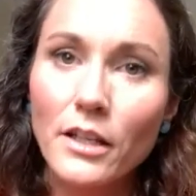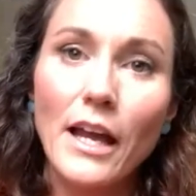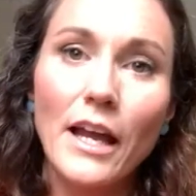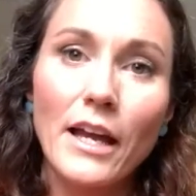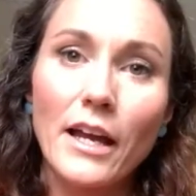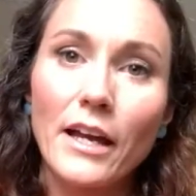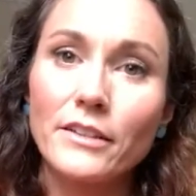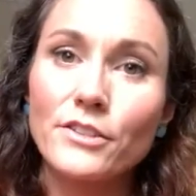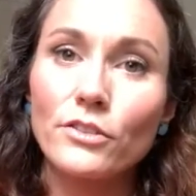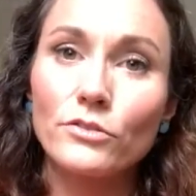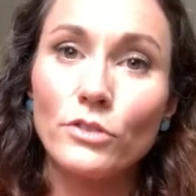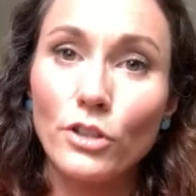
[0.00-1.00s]
and
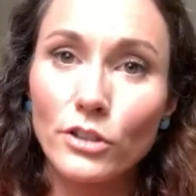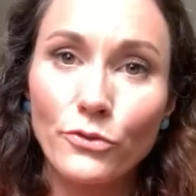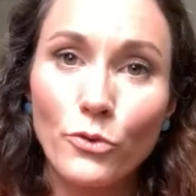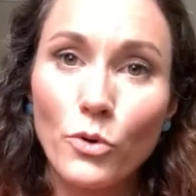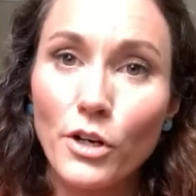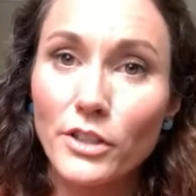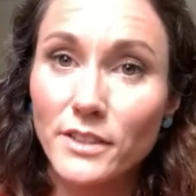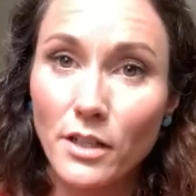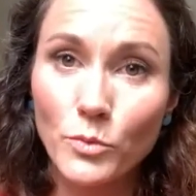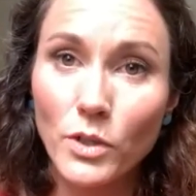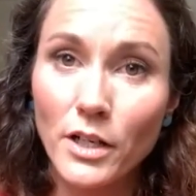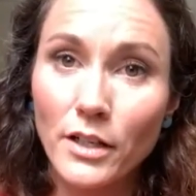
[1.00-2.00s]
look for
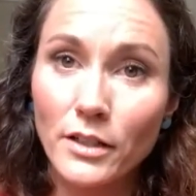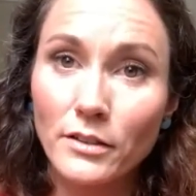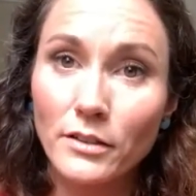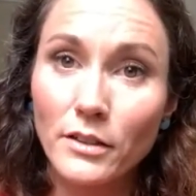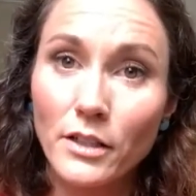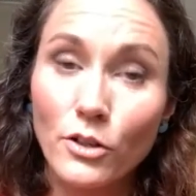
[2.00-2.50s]
someone